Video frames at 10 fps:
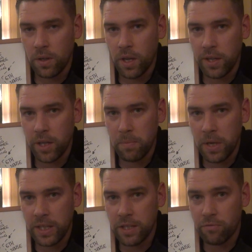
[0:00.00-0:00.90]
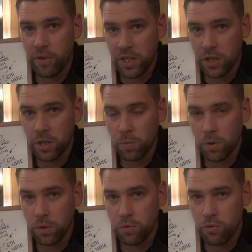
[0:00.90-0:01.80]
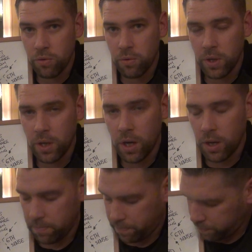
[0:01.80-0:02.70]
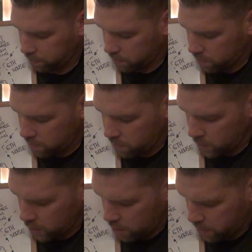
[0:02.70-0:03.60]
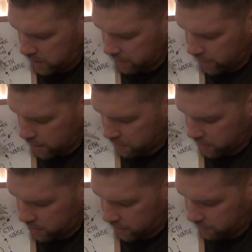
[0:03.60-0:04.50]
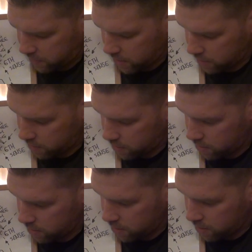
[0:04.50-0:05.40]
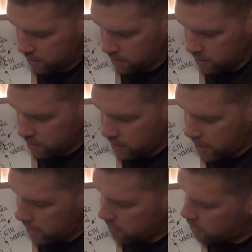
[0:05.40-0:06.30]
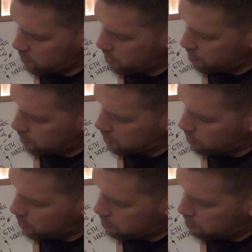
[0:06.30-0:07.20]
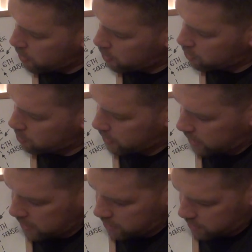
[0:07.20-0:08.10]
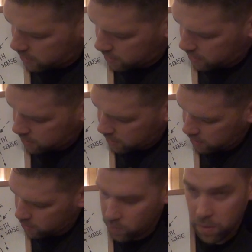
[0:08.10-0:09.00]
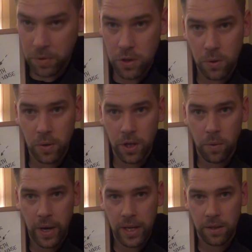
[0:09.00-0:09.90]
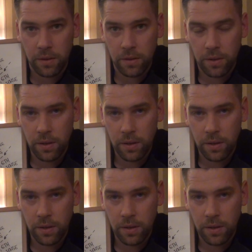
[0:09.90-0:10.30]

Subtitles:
and the ability to register what you truly are. So we develop the sixth sense. Now in this one we're talking personal identity, in this one we're talking awakened.